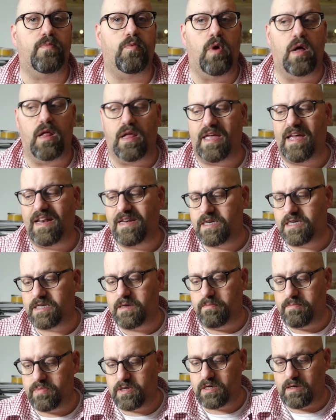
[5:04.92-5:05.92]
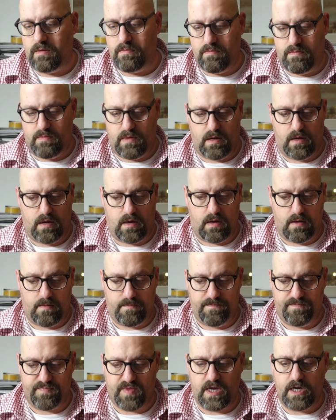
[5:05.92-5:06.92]
well get some some uh,
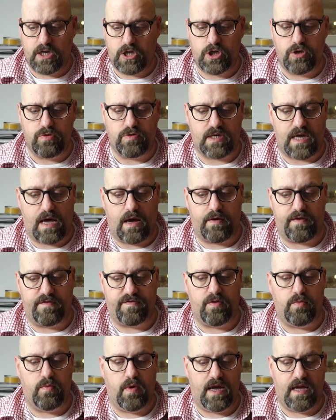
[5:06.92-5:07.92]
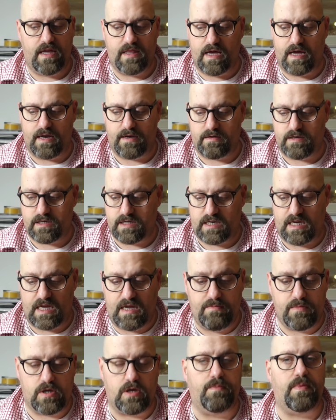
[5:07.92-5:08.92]
issues out of the way that
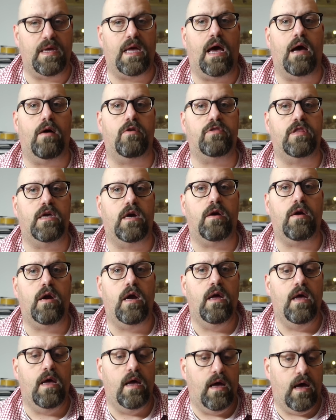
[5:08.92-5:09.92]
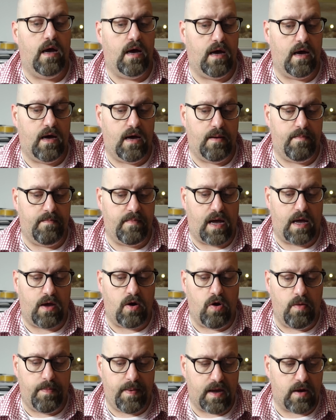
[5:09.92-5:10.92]
seem to be out there. Um, I
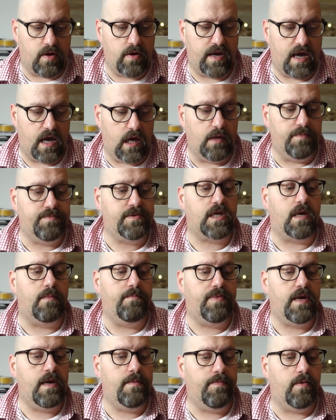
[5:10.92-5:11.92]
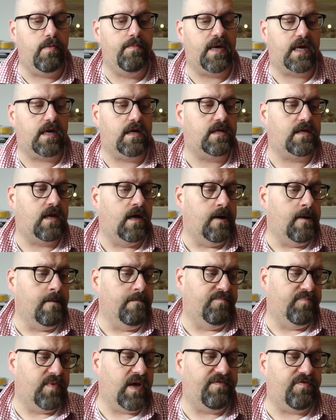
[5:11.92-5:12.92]
hope I could help some people because
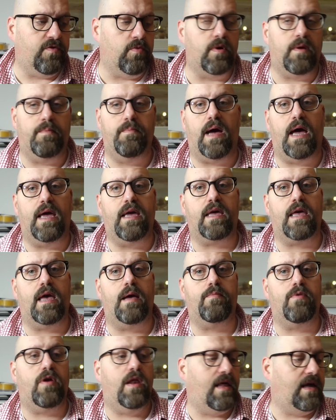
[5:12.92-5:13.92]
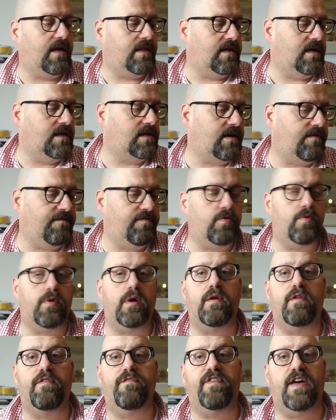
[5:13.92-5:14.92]
if you want to buy a camera like this, if you want
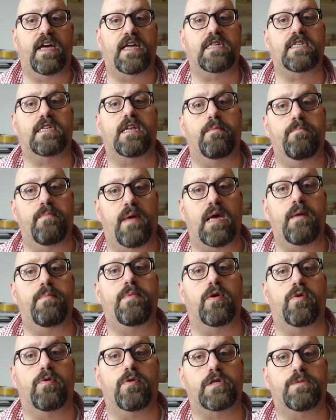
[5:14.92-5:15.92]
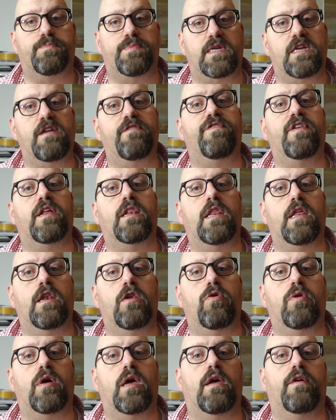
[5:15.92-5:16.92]
to invest, and maybe you're specifically
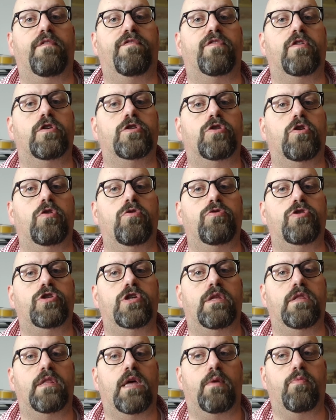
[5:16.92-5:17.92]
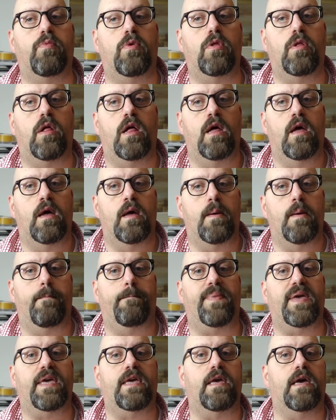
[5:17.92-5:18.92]
looking for a solution that will
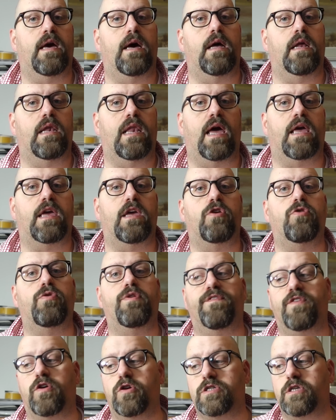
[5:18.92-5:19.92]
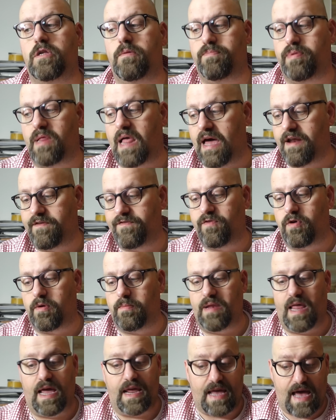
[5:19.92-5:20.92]
be uh, like a universal
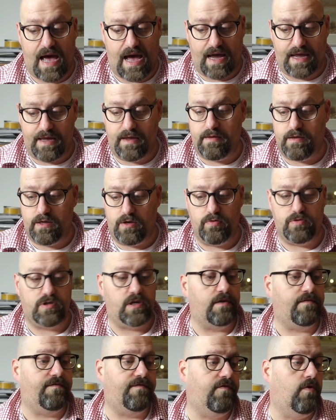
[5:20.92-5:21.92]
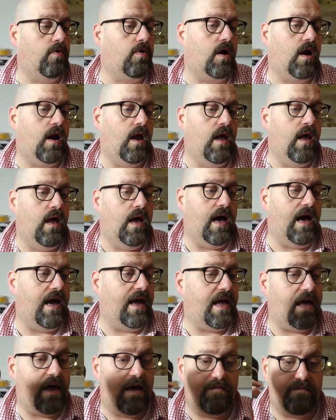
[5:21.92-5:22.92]
platform like I use it for.
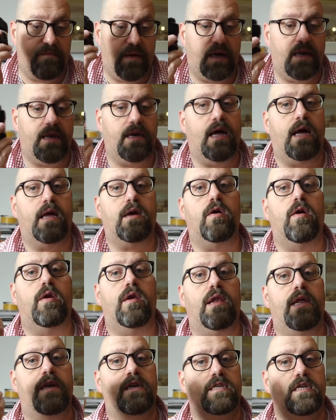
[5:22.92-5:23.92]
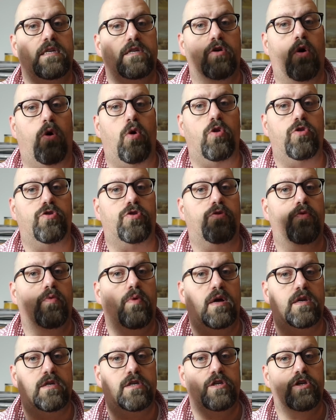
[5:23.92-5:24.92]
I have many Nikon lenses, older
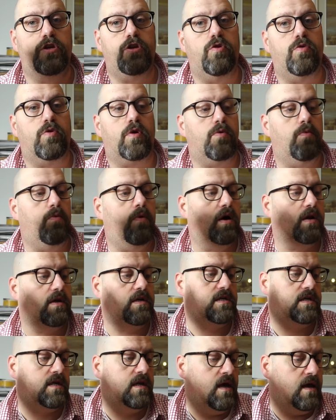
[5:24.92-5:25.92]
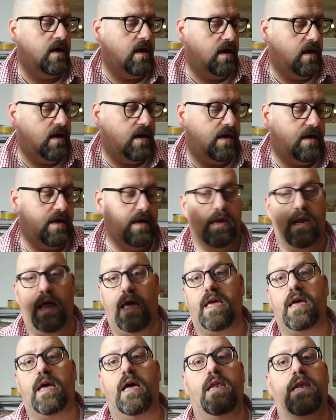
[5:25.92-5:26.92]
ones, newer ones, uh,
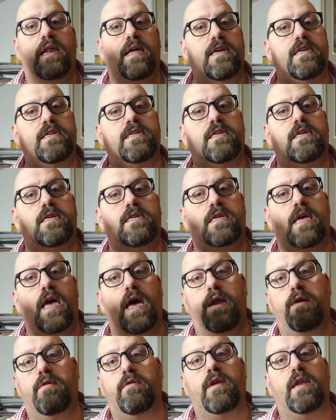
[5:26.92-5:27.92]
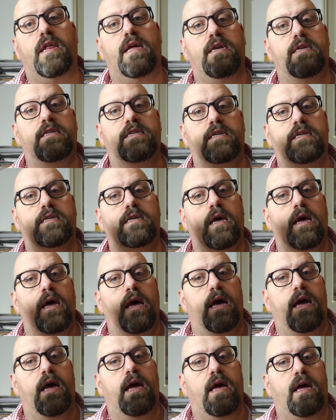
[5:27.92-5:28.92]
Leica lenses, Canon lenses,
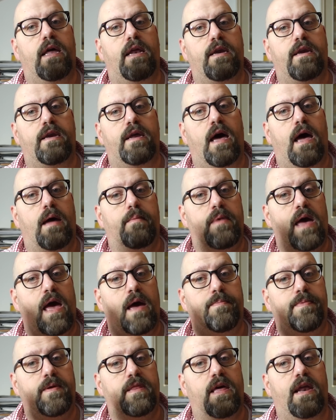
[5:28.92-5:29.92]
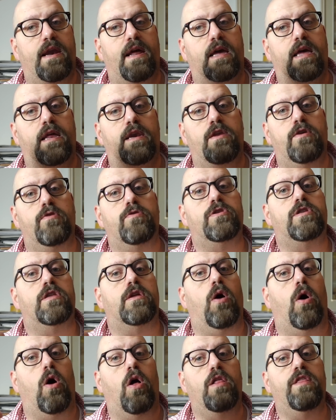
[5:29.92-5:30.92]
and I'm happy that I can use
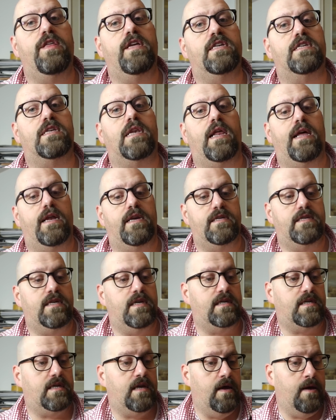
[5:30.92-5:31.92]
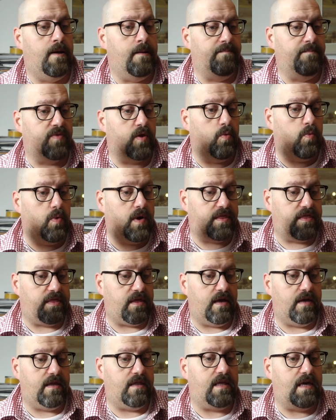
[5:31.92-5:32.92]
all these lenses
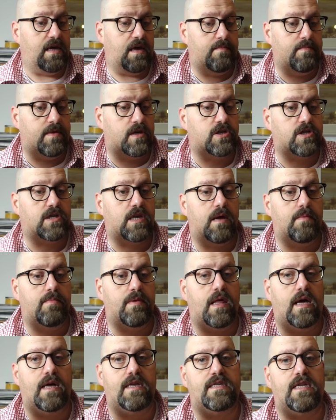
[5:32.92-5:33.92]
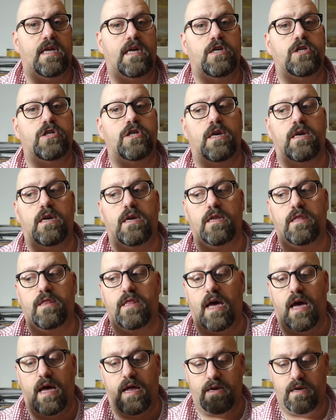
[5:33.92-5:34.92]
with the image stabilization
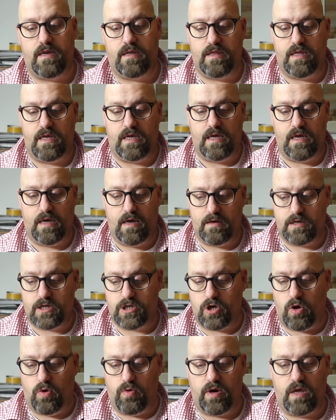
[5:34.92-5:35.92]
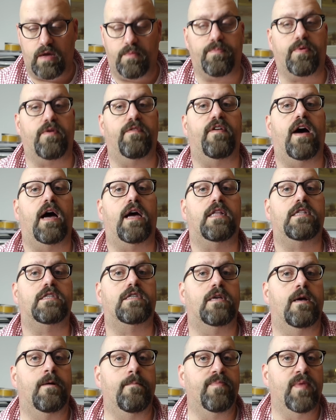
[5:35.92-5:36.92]
that the Sony
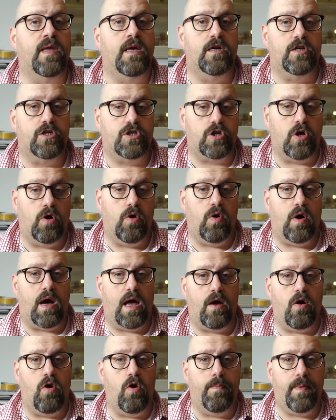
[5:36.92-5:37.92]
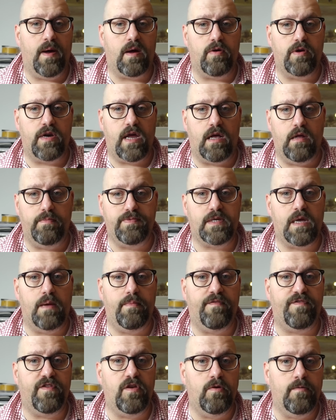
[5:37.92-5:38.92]
provides. So I hope I could help
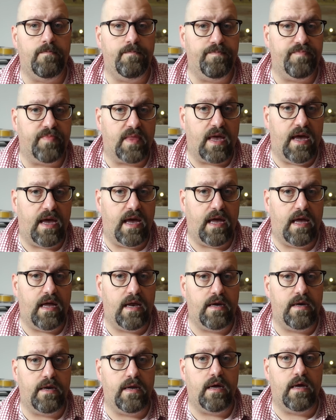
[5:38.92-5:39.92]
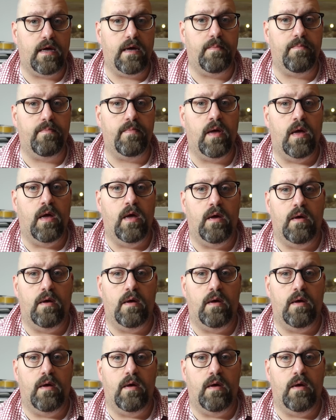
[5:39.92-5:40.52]
some of you and um,